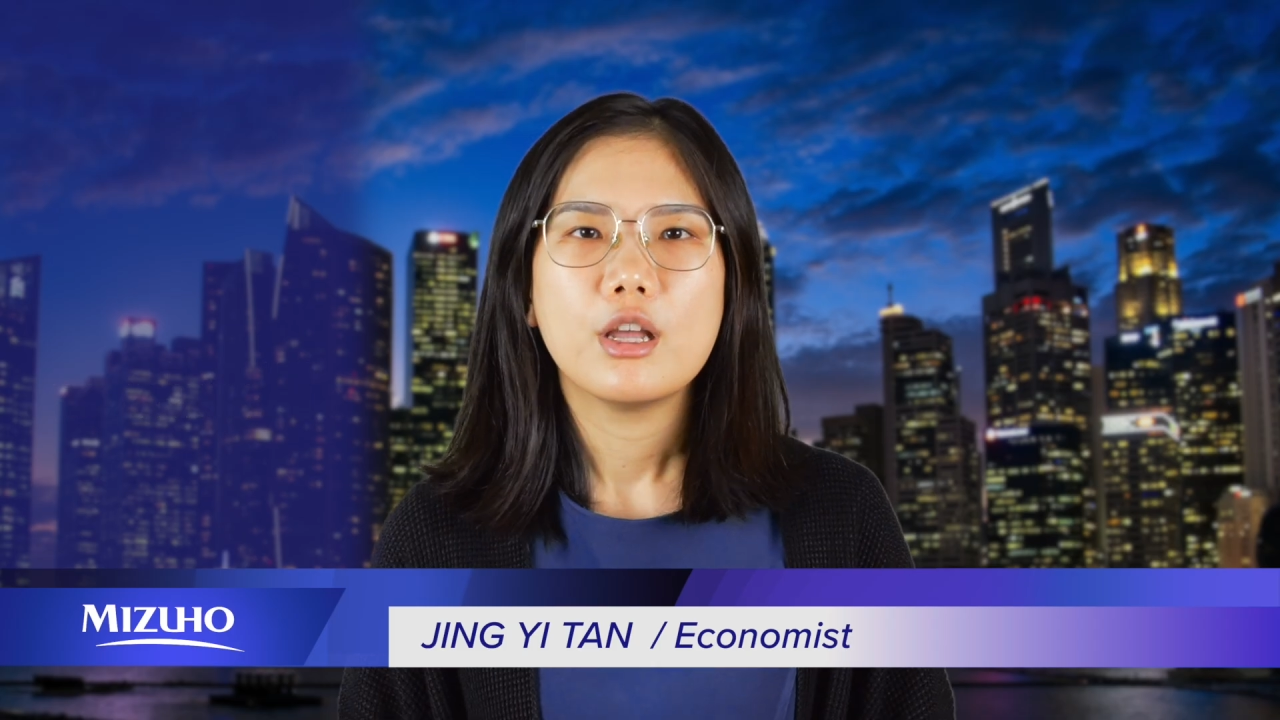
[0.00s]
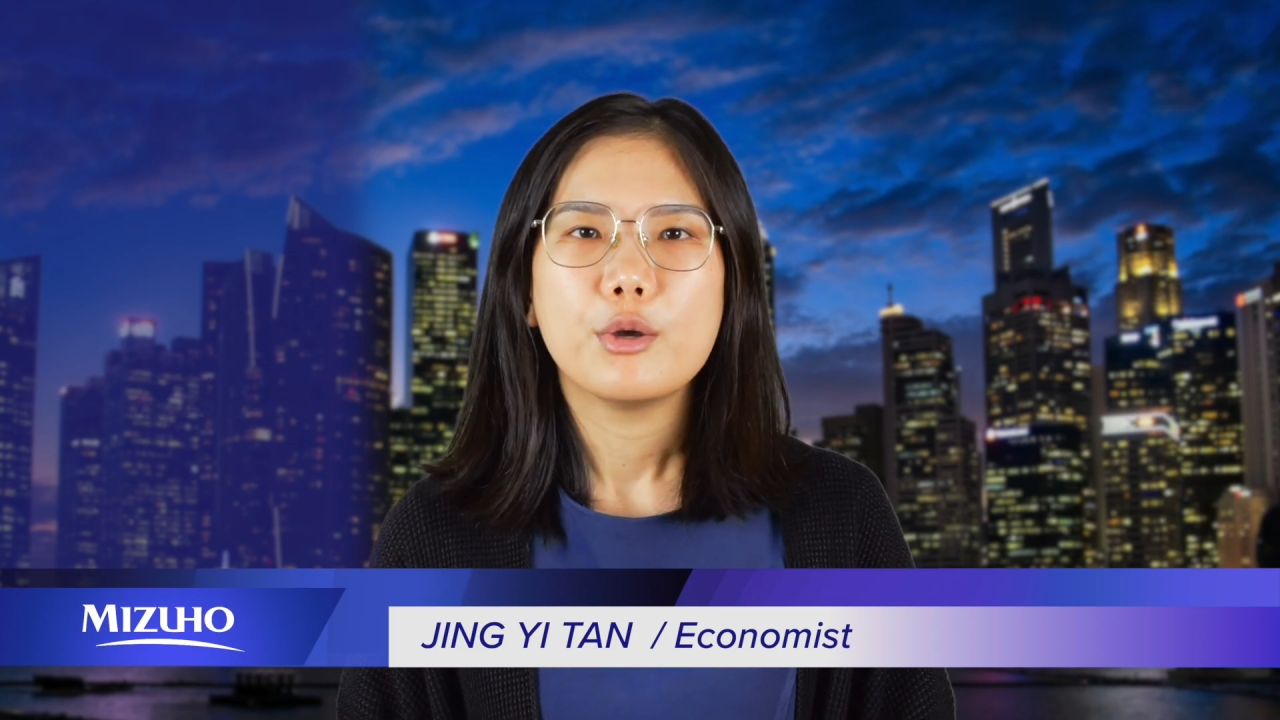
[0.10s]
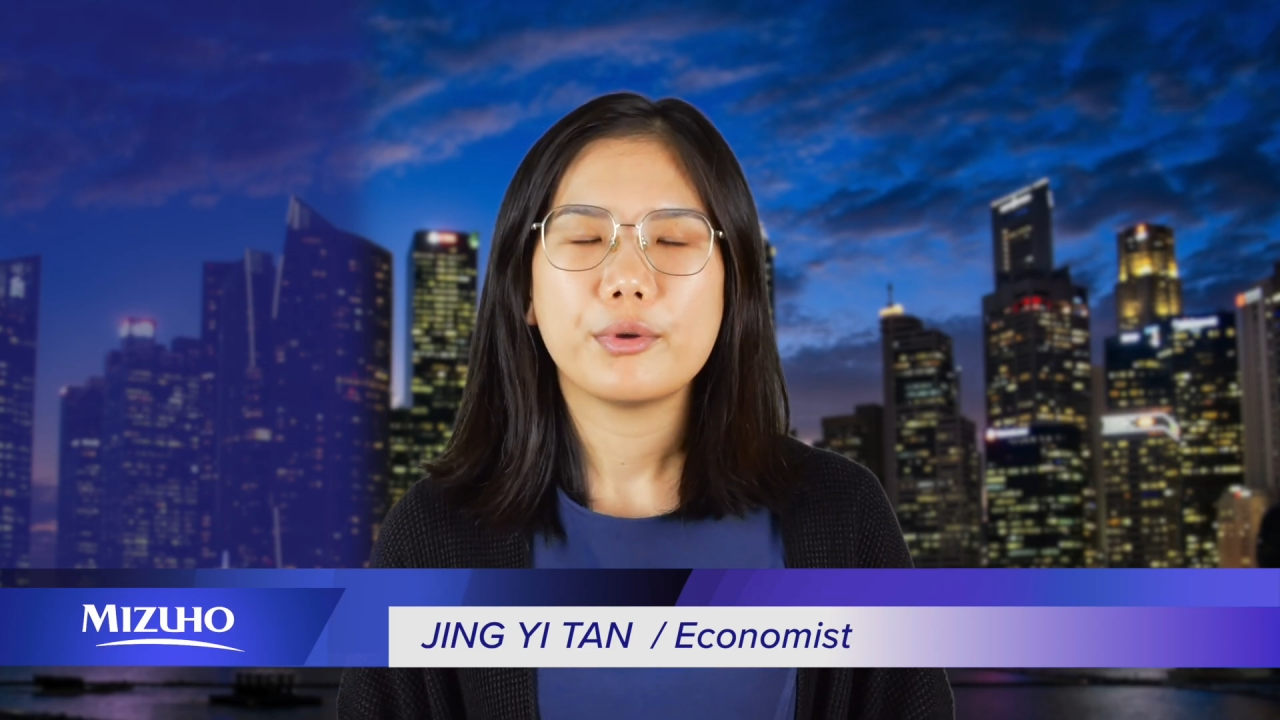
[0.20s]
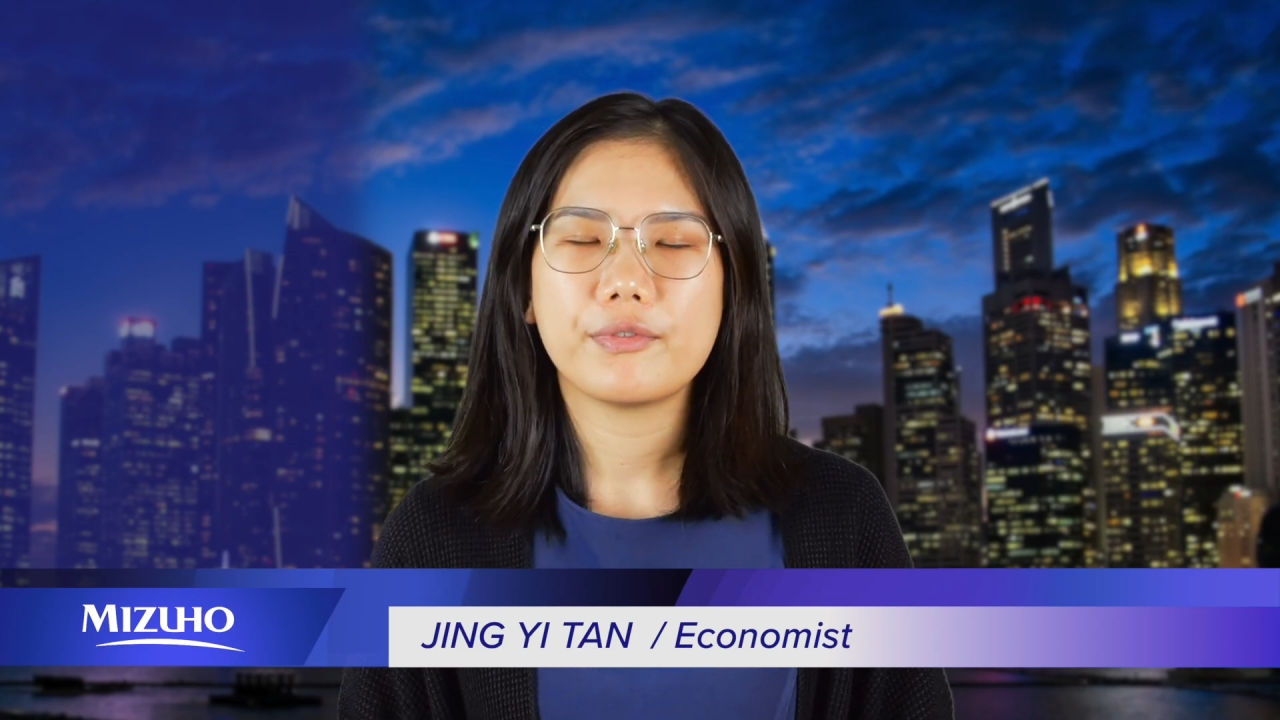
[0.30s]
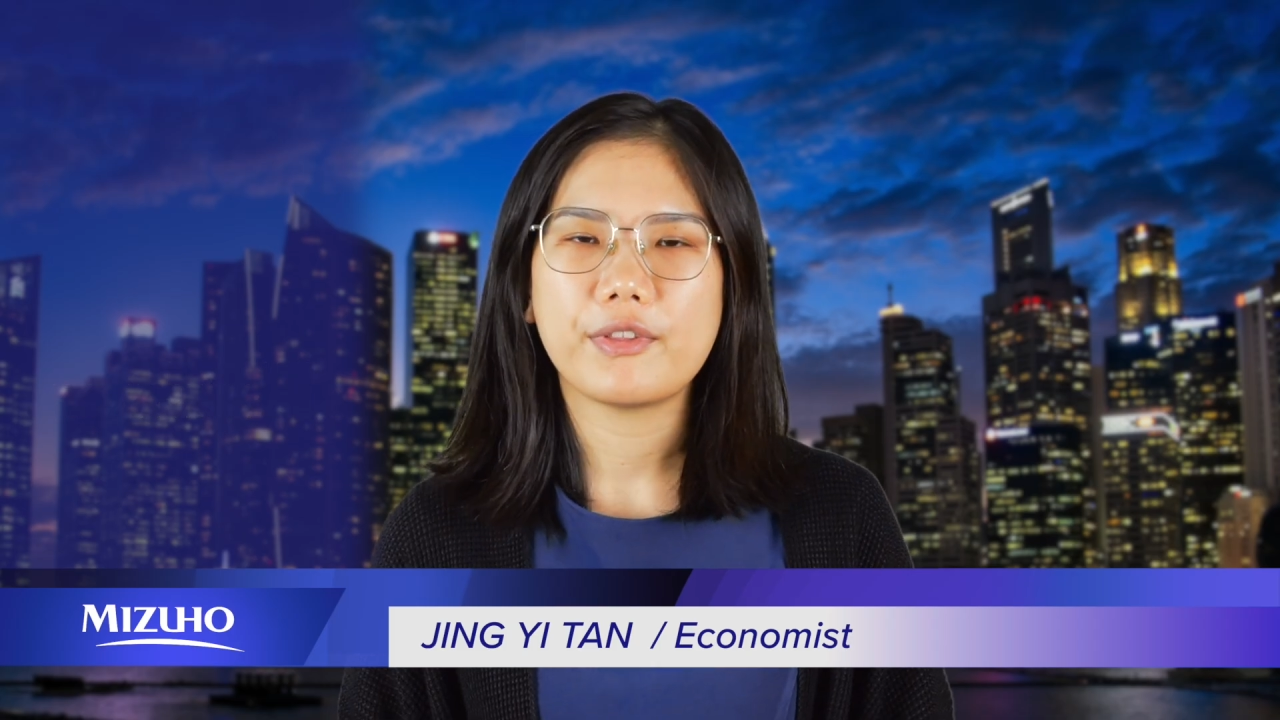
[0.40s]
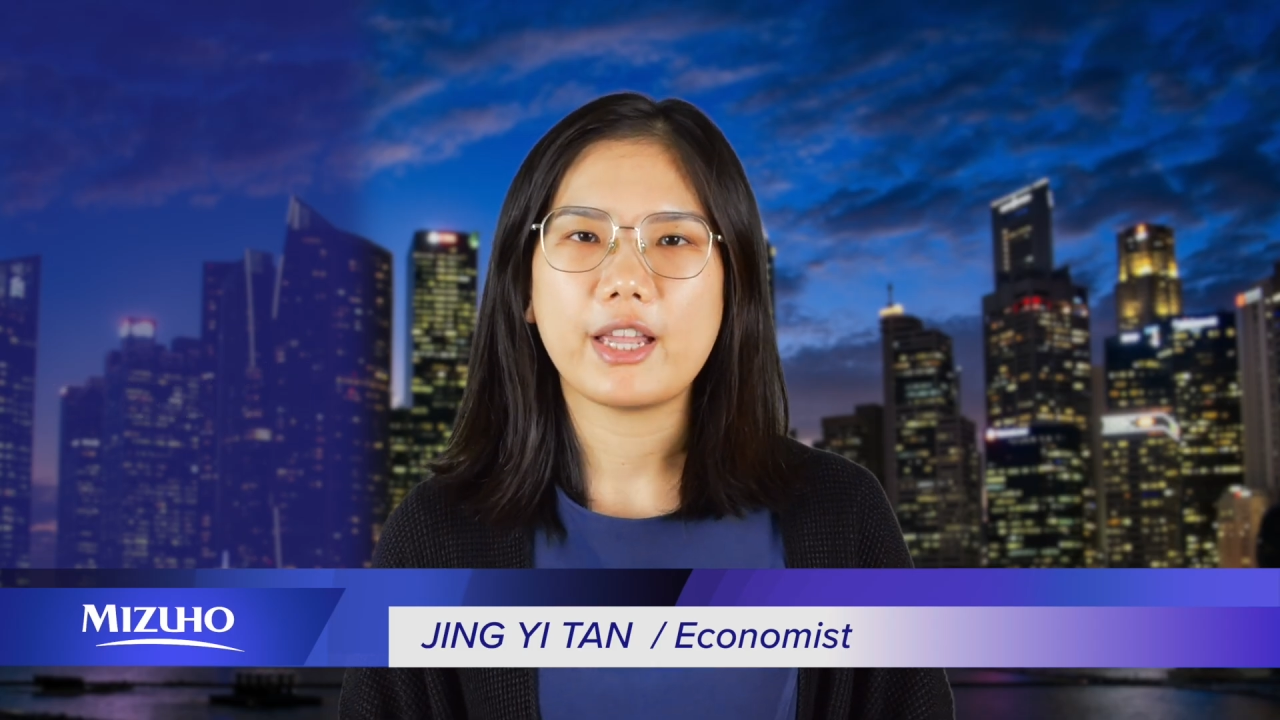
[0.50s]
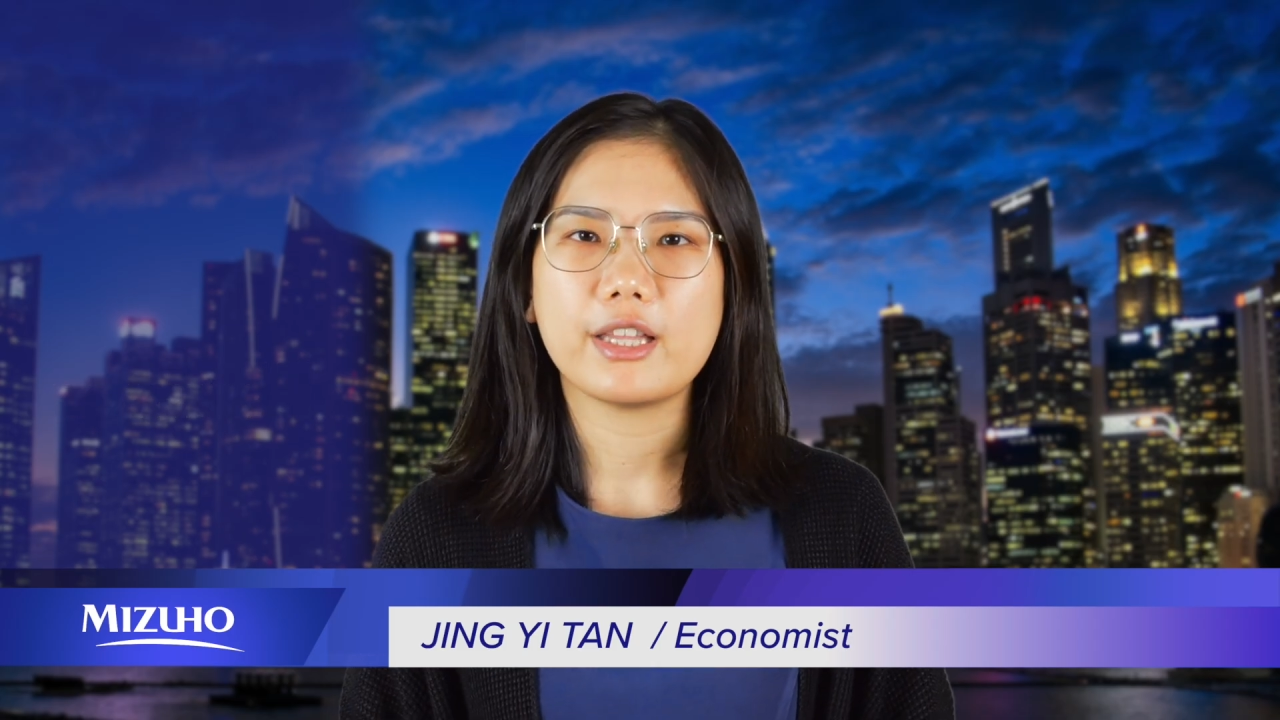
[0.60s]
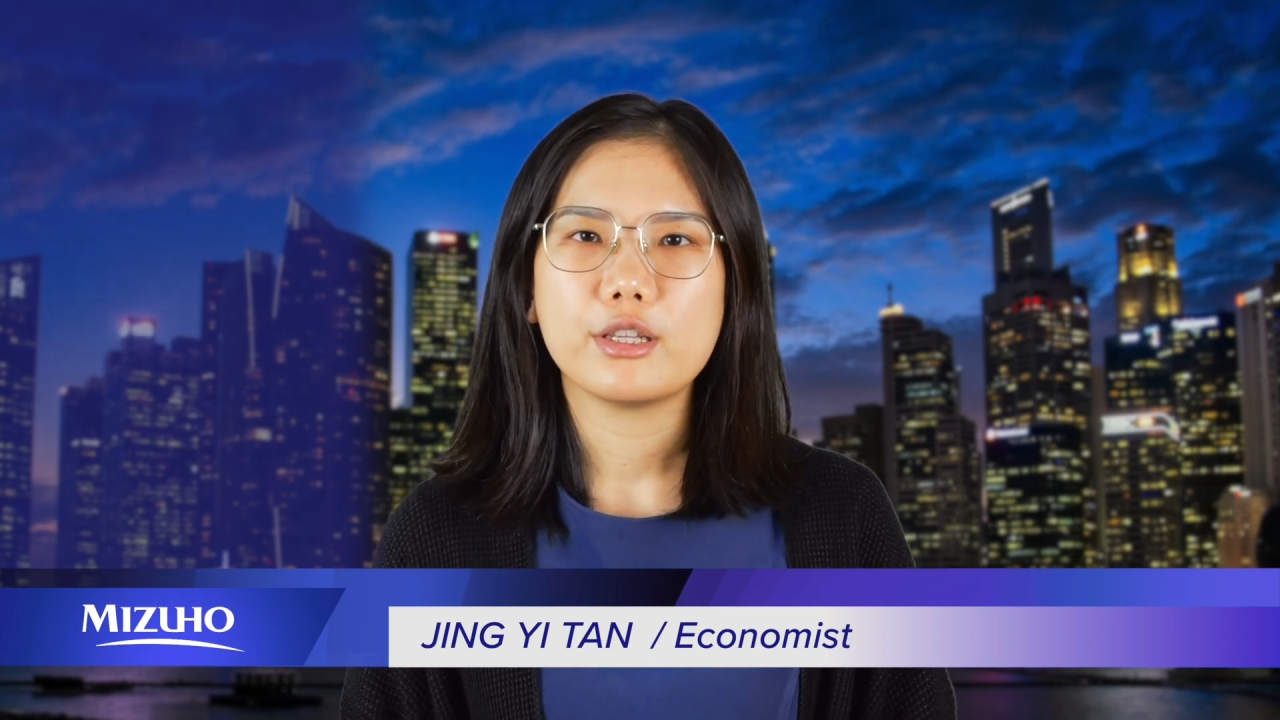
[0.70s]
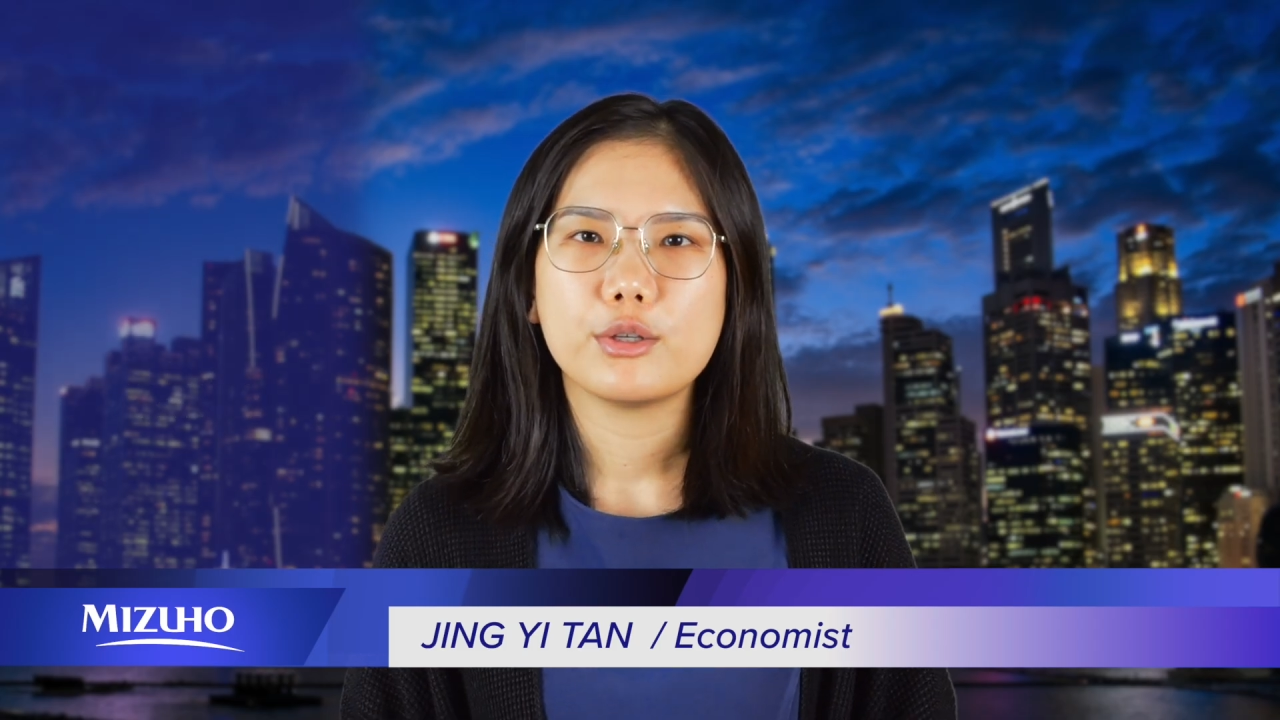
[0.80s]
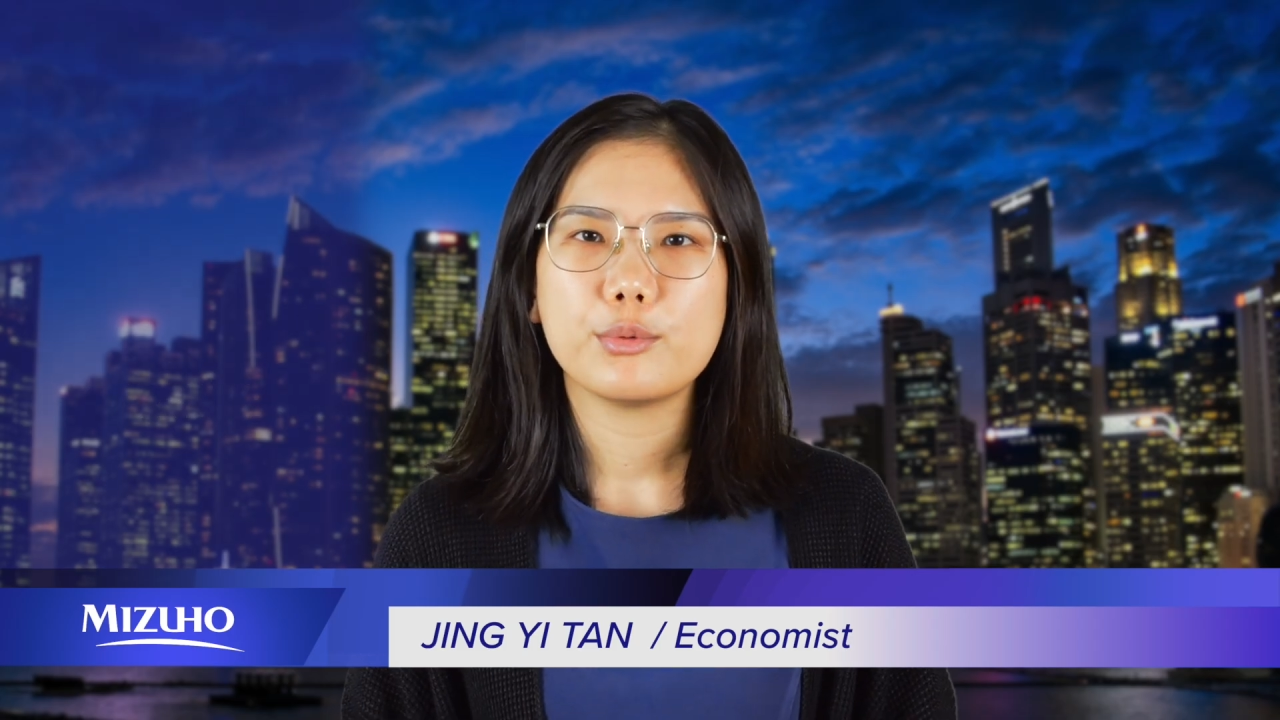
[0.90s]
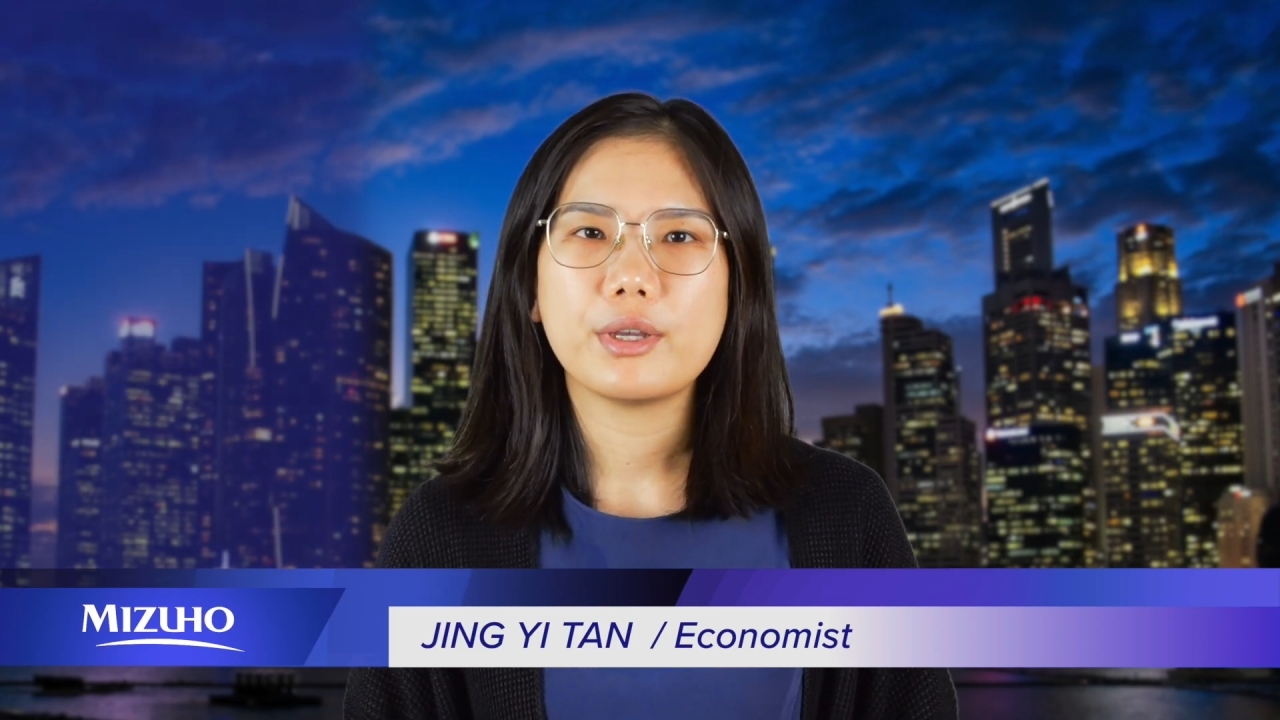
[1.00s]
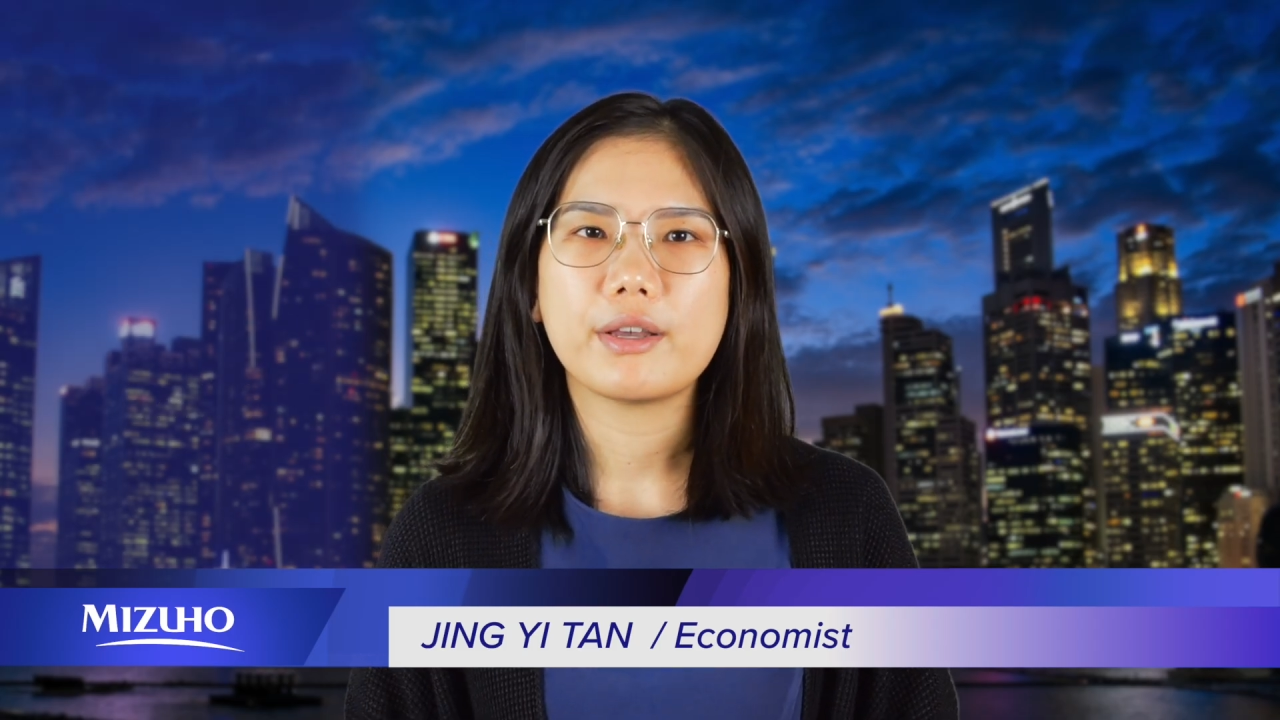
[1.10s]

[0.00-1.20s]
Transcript: With that, we